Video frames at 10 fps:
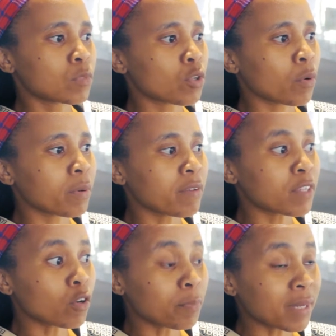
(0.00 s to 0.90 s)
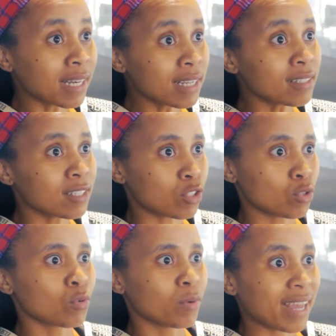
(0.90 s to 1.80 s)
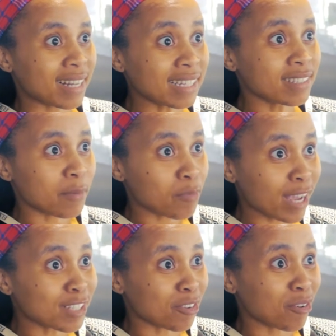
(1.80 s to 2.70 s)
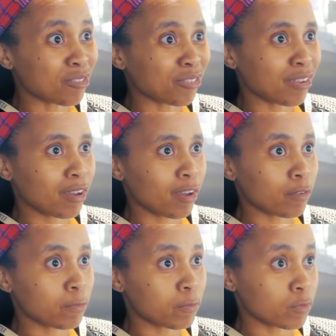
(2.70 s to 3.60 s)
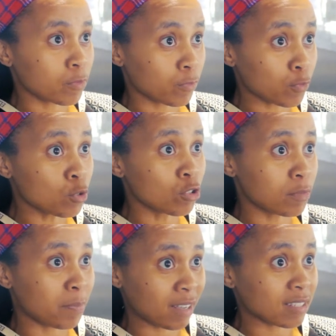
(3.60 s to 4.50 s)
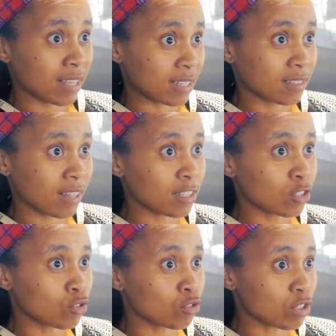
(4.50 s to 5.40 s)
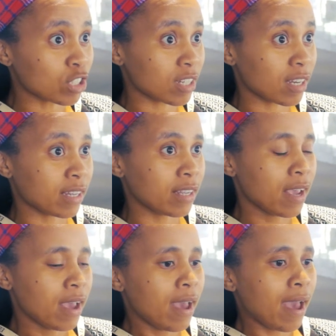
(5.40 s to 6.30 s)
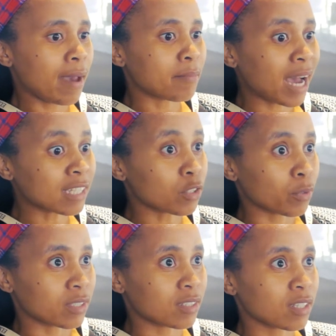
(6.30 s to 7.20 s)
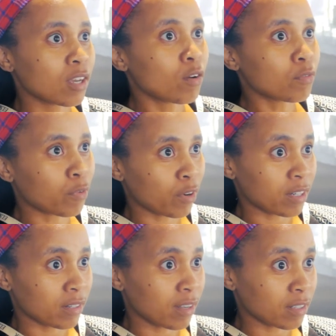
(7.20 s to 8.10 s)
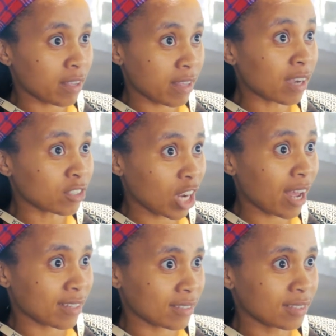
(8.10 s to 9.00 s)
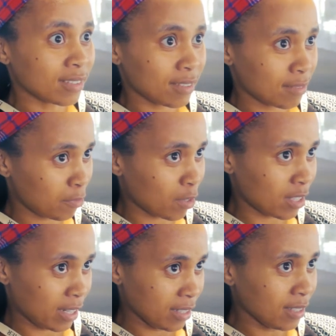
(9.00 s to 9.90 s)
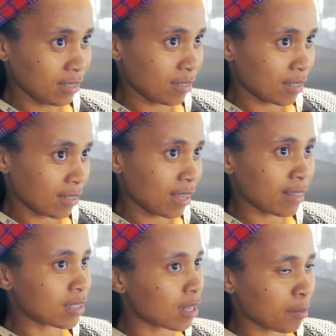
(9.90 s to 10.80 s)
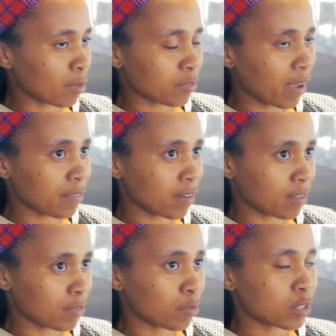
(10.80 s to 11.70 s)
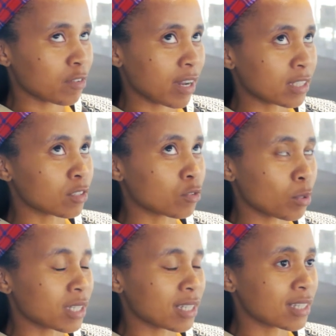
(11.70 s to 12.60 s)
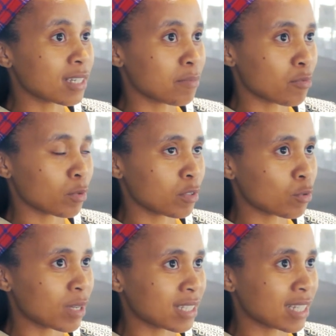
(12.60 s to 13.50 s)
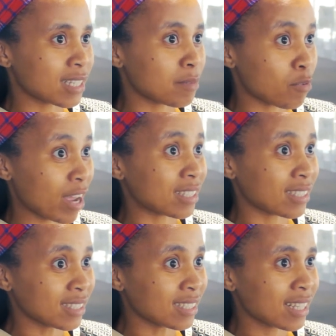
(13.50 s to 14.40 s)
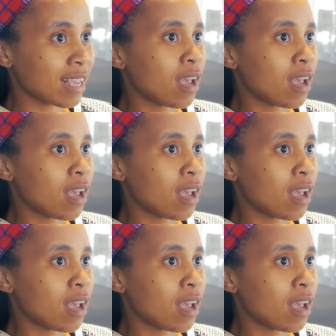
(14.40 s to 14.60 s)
So if it could be linked to at least the price of a food basket that is nutritionally adequate for a young child, firstly, and that's at about 540 rand in 2016 with 2016 prices,